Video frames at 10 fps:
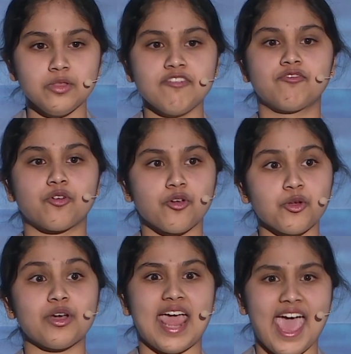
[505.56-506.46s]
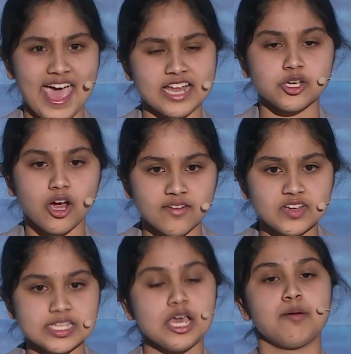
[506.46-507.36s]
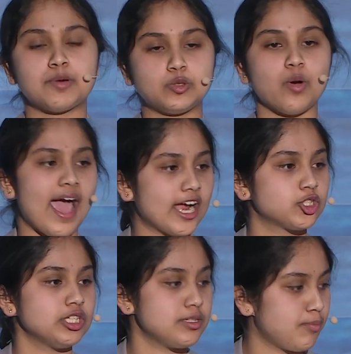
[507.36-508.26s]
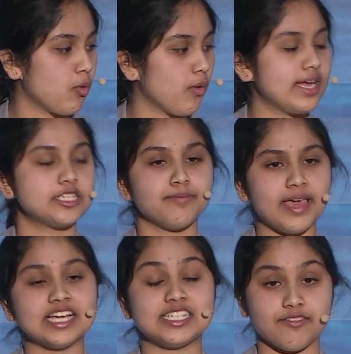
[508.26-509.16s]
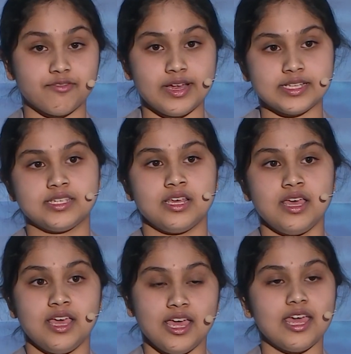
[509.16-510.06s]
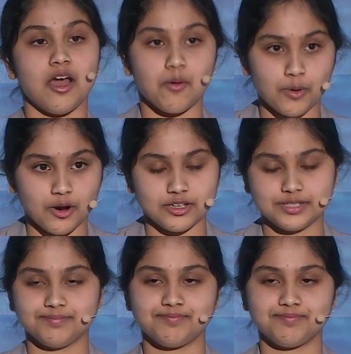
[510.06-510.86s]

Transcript: only further enhance Harvest, but to actually deploy it to make a difference in our world.